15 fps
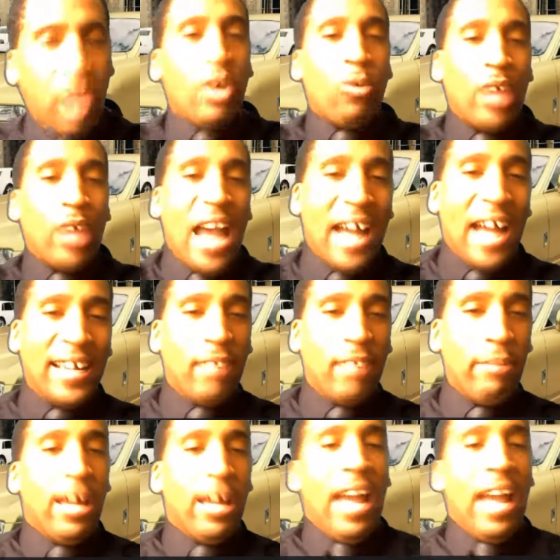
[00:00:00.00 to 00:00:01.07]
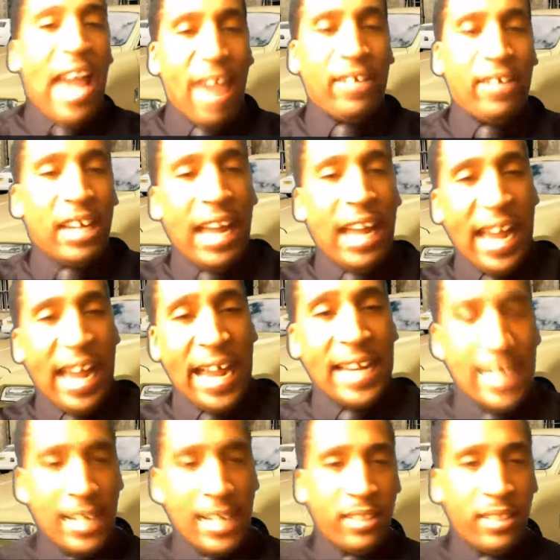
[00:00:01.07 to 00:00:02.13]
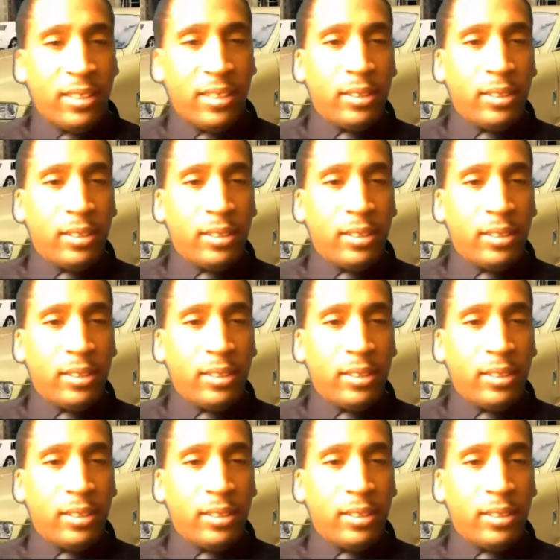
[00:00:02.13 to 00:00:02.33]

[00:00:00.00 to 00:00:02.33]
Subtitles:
without him having a hand in it.